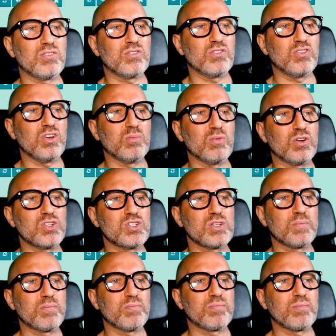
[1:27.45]
too much.
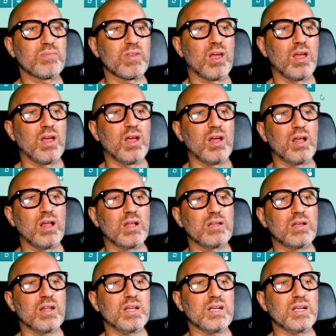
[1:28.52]
I think